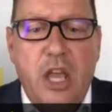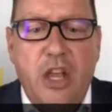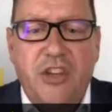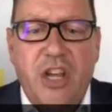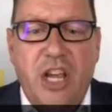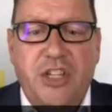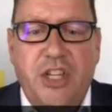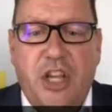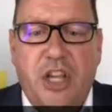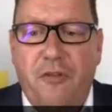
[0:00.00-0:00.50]

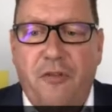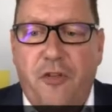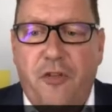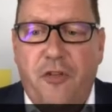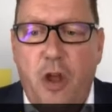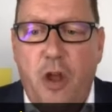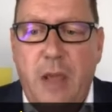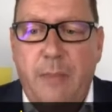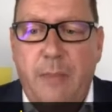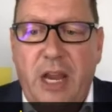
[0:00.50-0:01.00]
Just
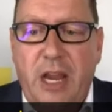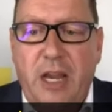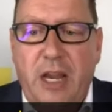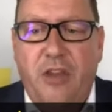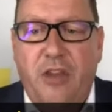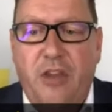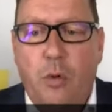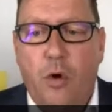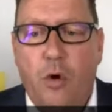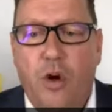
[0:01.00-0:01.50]
confirm your bid
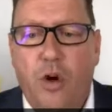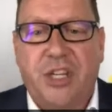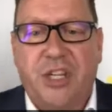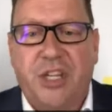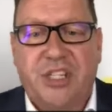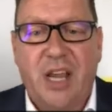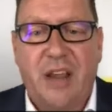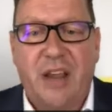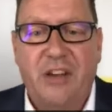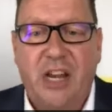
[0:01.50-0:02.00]
if you would
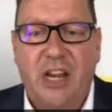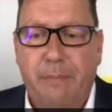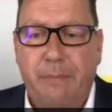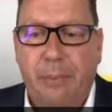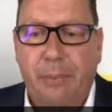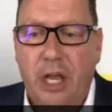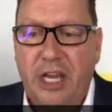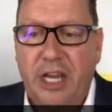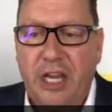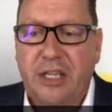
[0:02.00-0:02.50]
to
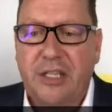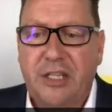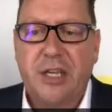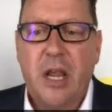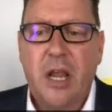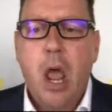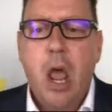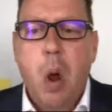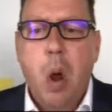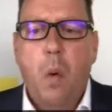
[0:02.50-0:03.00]
70,
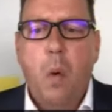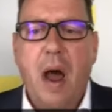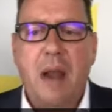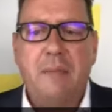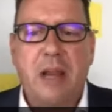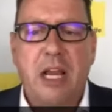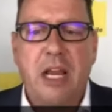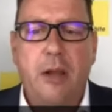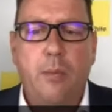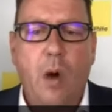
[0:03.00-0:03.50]
please.
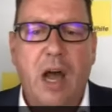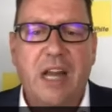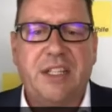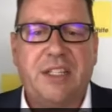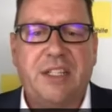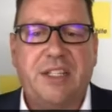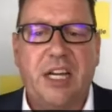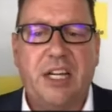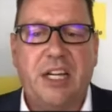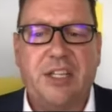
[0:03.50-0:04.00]

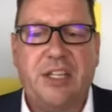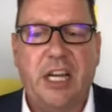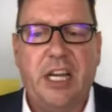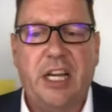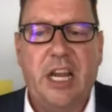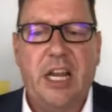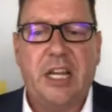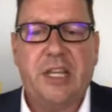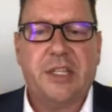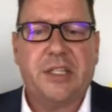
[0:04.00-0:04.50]

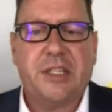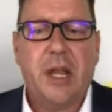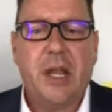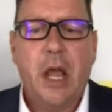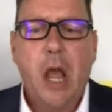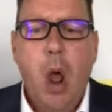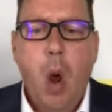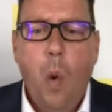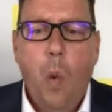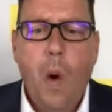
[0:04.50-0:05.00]
1,160,000 it
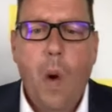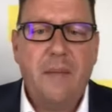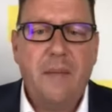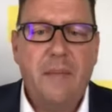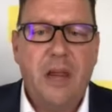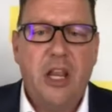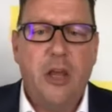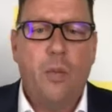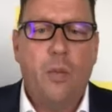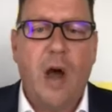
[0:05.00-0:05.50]
is.
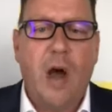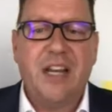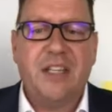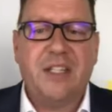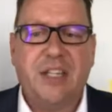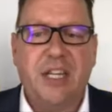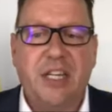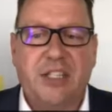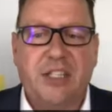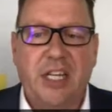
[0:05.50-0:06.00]

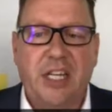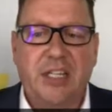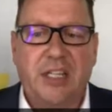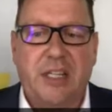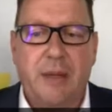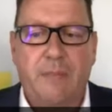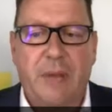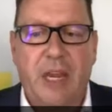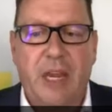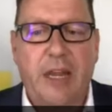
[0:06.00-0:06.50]
1,160,000
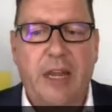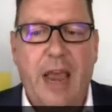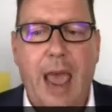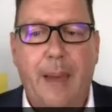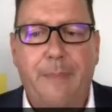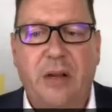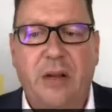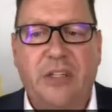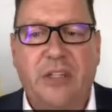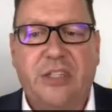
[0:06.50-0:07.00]
is the bid.
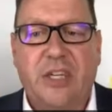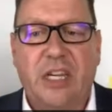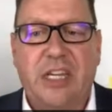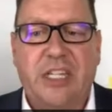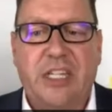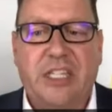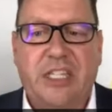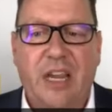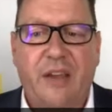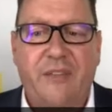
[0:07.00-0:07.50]
Happy to
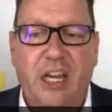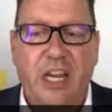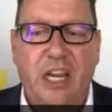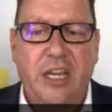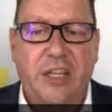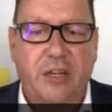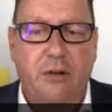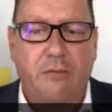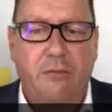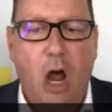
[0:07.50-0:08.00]
see
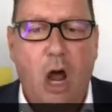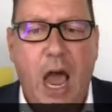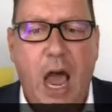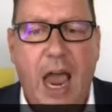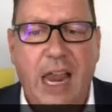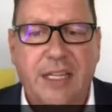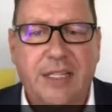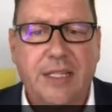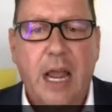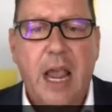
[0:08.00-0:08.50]
70 as a
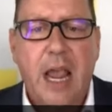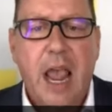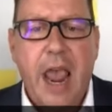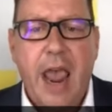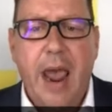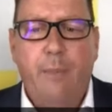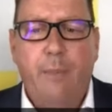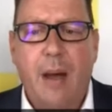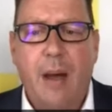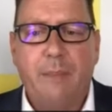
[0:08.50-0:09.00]
rise.
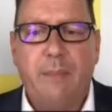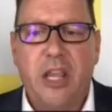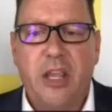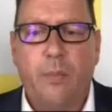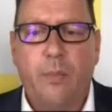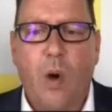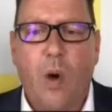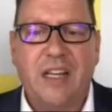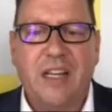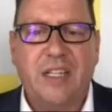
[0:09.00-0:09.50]
At
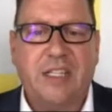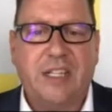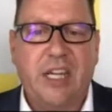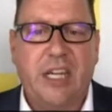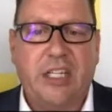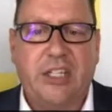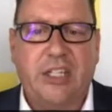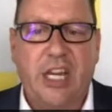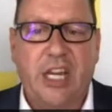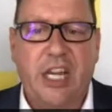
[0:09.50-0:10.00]

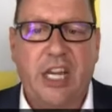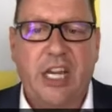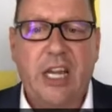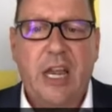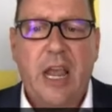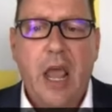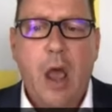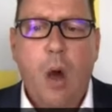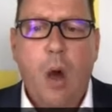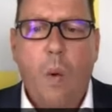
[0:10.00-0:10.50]

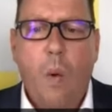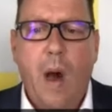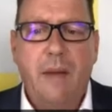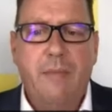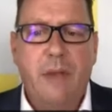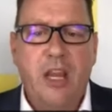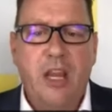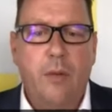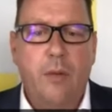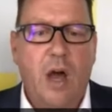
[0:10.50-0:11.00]
1,160,000.
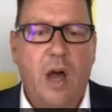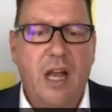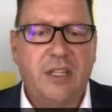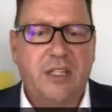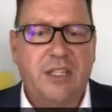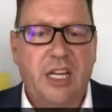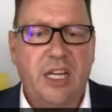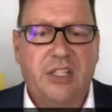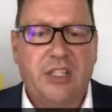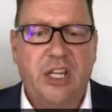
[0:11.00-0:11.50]

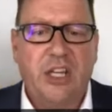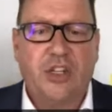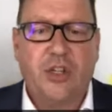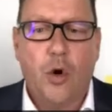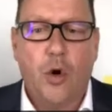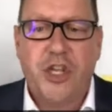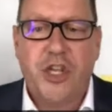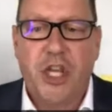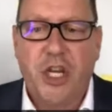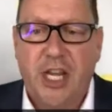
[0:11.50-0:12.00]
1,160,000,
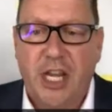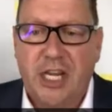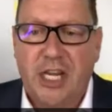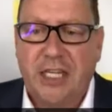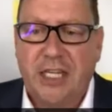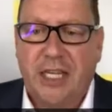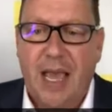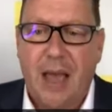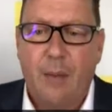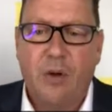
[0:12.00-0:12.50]
Sean, you'd
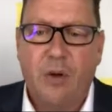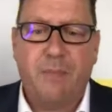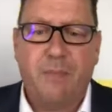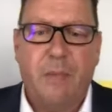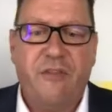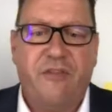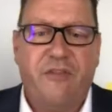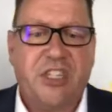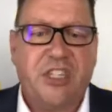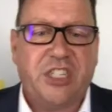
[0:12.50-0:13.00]
need to come
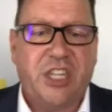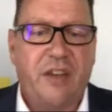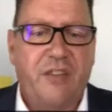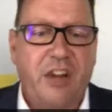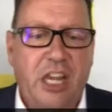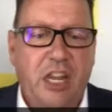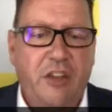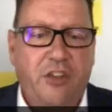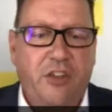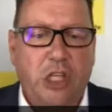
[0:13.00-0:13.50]
with me for
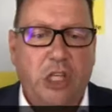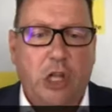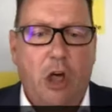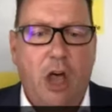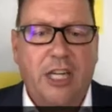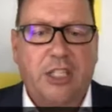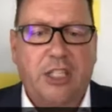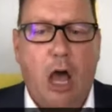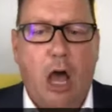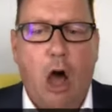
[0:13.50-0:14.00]
70 if you'd
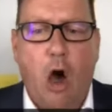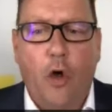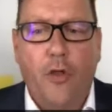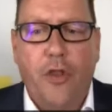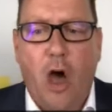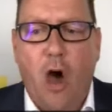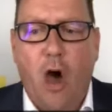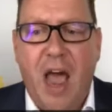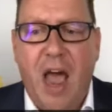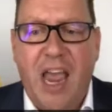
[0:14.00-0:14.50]
like to
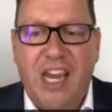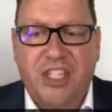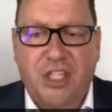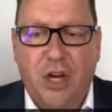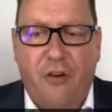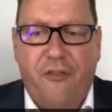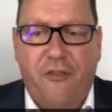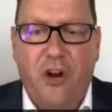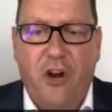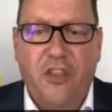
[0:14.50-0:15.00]
hold the
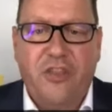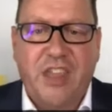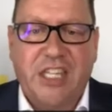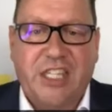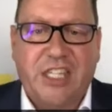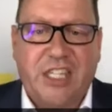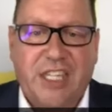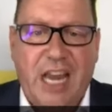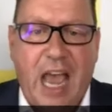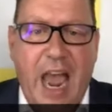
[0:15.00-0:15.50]
highest offer at
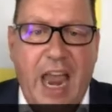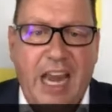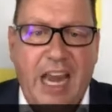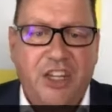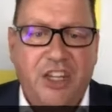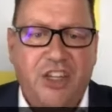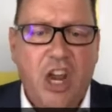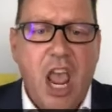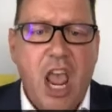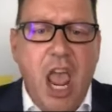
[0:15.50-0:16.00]
this
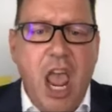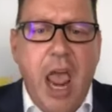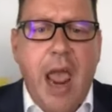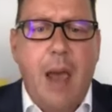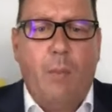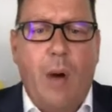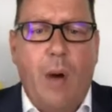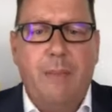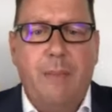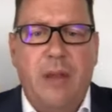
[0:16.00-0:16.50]
stage.
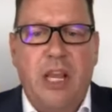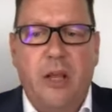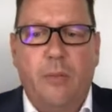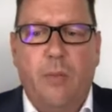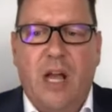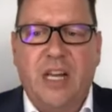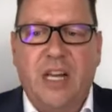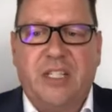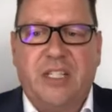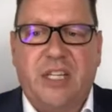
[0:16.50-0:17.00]
At
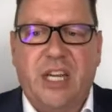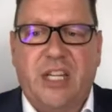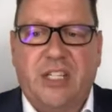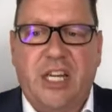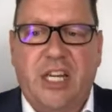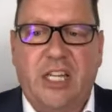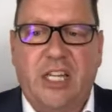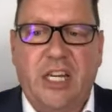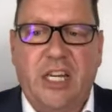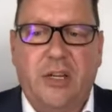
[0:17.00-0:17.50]

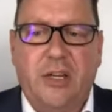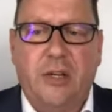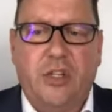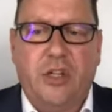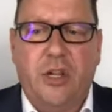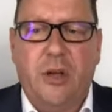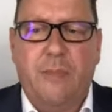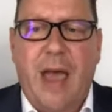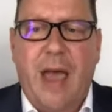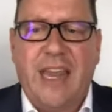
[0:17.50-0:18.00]
1,160,000,
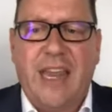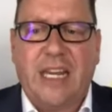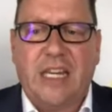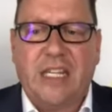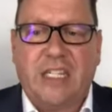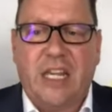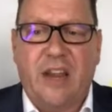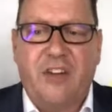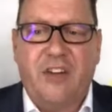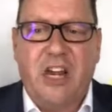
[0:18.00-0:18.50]
do you
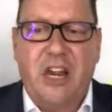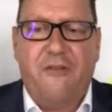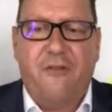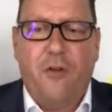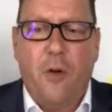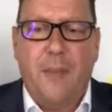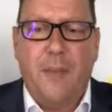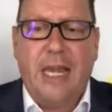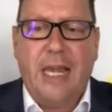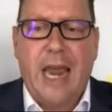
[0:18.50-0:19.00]
make it 70
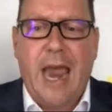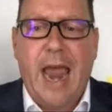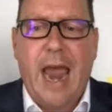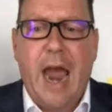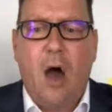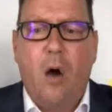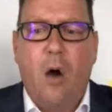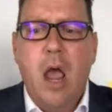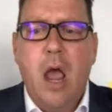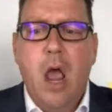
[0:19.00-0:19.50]
for me
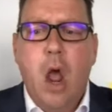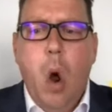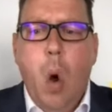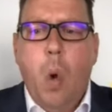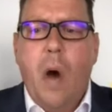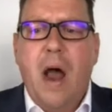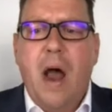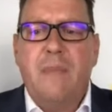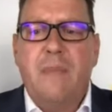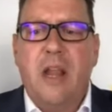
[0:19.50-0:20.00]
now?
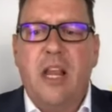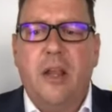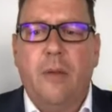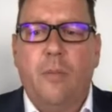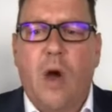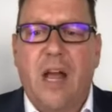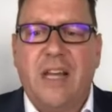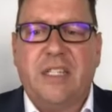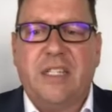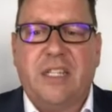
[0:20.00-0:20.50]

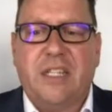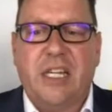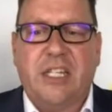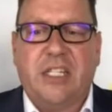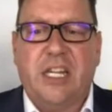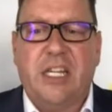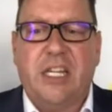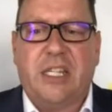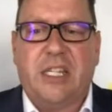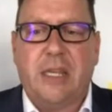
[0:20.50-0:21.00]

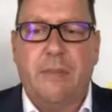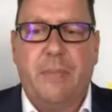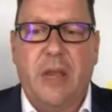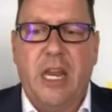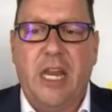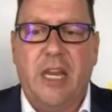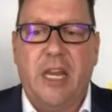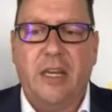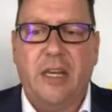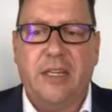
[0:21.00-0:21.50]
1,160,000 is the
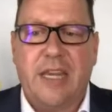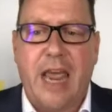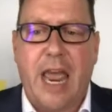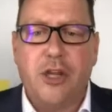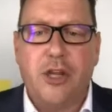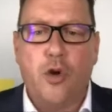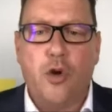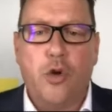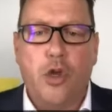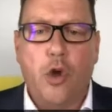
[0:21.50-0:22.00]
bid.
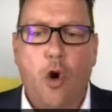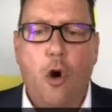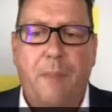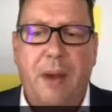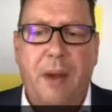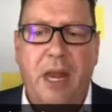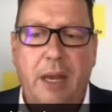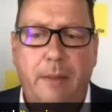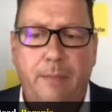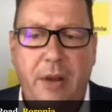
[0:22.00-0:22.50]
Daniel,
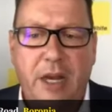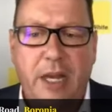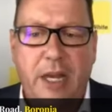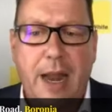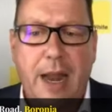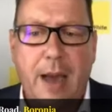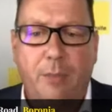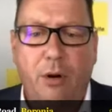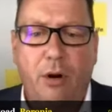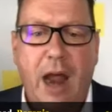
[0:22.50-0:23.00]
your bid,
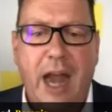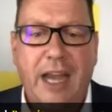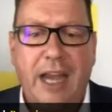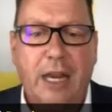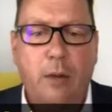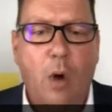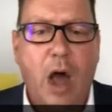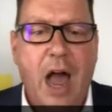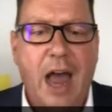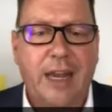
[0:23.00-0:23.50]
bidder number
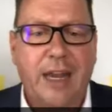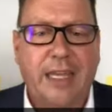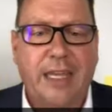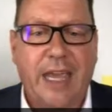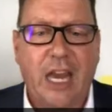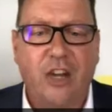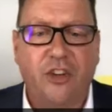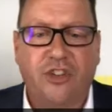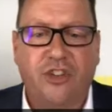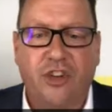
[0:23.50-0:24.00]
81
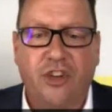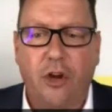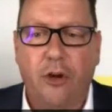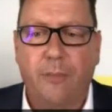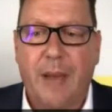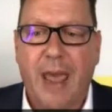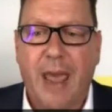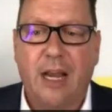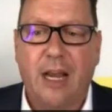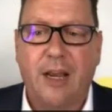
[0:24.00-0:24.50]
against
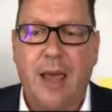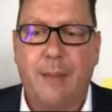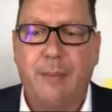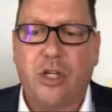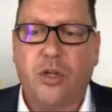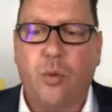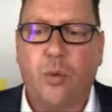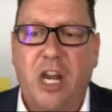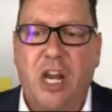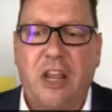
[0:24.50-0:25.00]
you, paddle
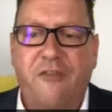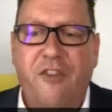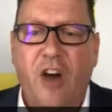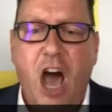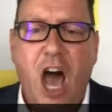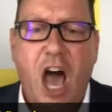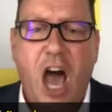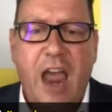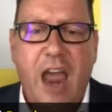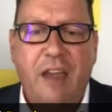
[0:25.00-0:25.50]
number
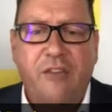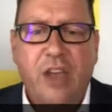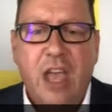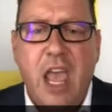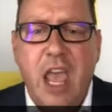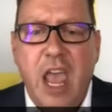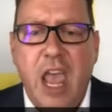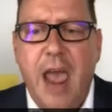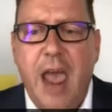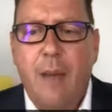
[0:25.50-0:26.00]
25.
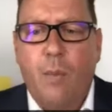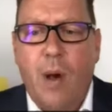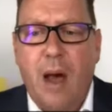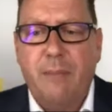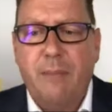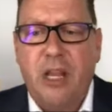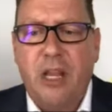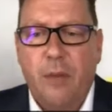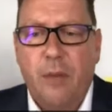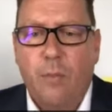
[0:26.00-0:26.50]
At
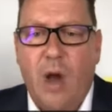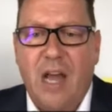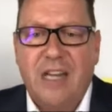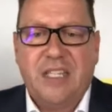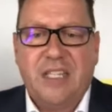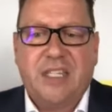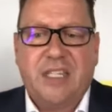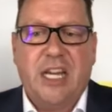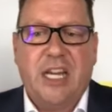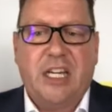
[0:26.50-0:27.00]

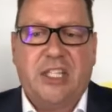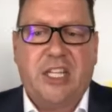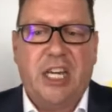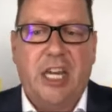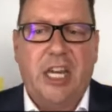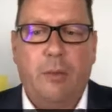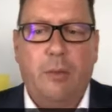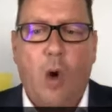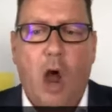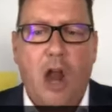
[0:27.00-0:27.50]

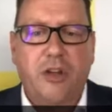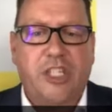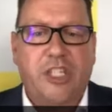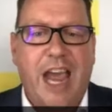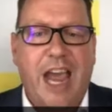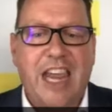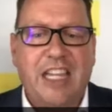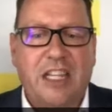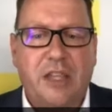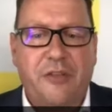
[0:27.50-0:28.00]
1,160,000, won't
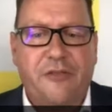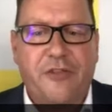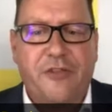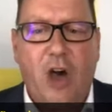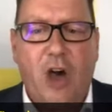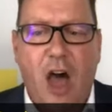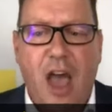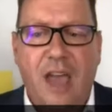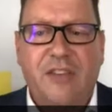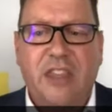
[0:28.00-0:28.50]
take the
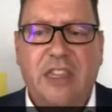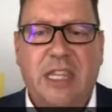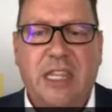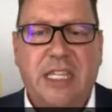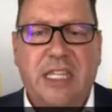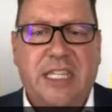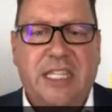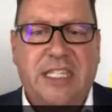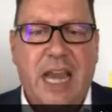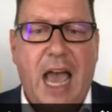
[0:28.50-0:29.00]
5 at
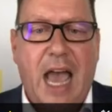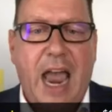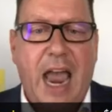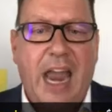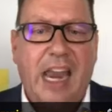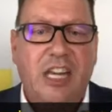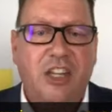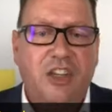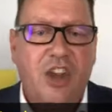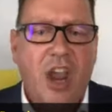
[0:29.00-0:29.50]
this
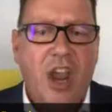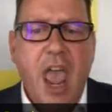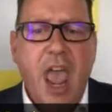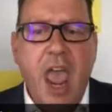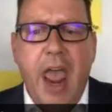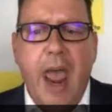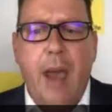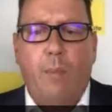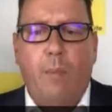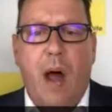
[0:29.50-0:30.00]
stage.
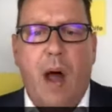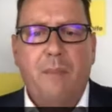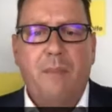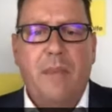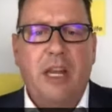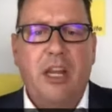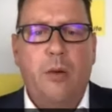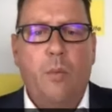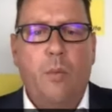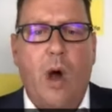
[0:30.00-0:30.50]
At
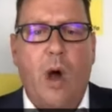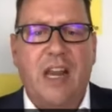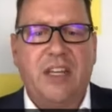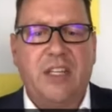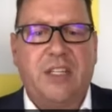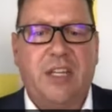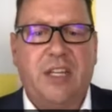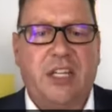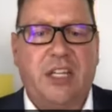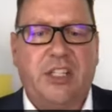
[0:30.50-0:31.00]

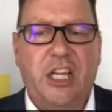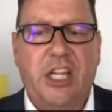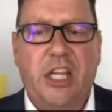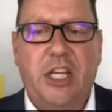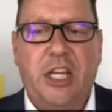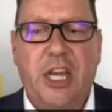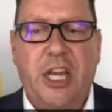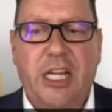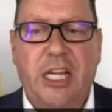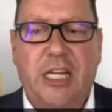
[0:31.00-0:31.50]
1,160,000,
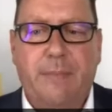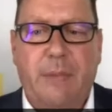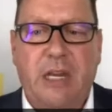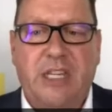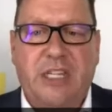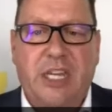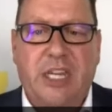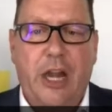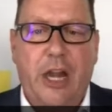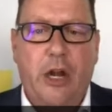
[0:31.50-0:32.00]
you'd need to
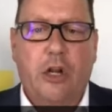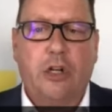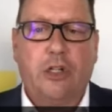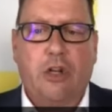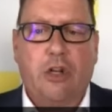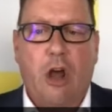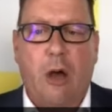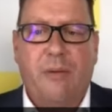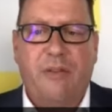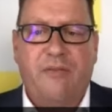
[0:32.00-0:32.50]
bid 10 on
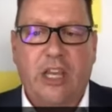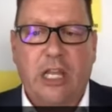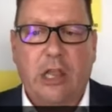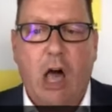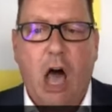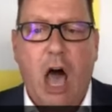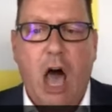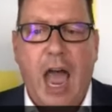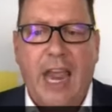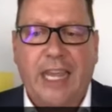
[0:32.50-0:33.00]
top if you
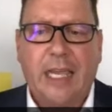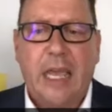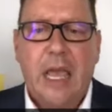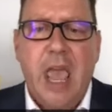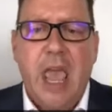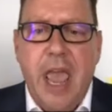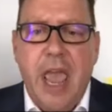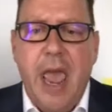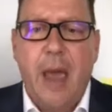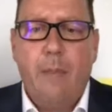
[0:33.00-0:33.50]
like.
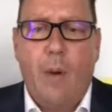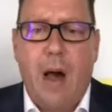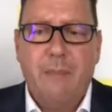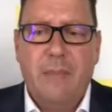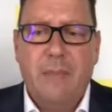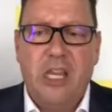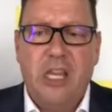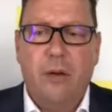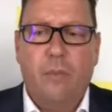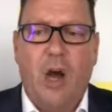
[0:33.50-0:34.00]
At
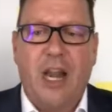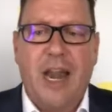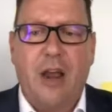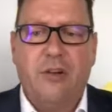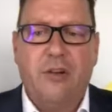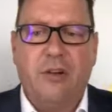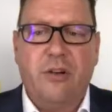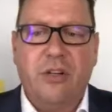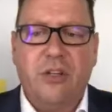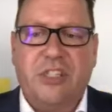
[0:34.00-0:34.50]

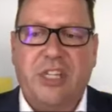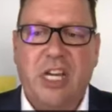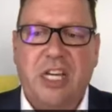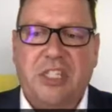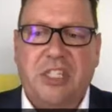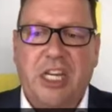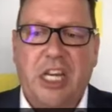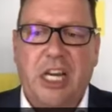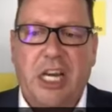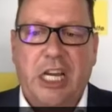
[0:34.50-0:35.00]

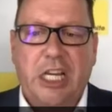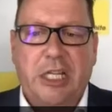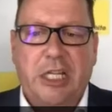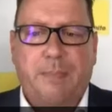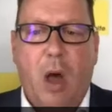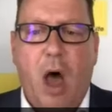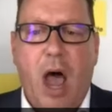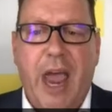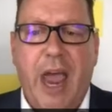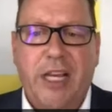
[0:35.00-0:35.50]
1,160,000 it is,
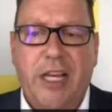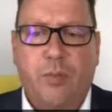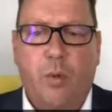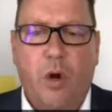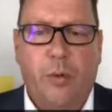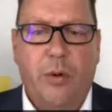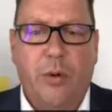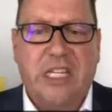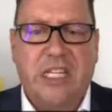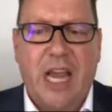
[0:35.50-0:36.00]
buyers.
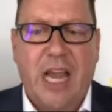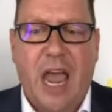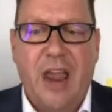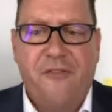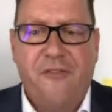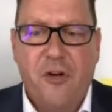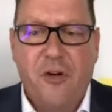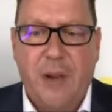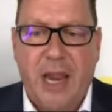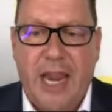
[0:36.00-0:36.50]
What do we say
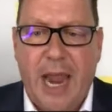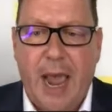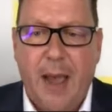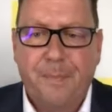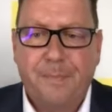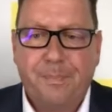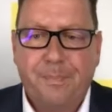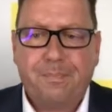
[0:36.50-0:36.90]
from here?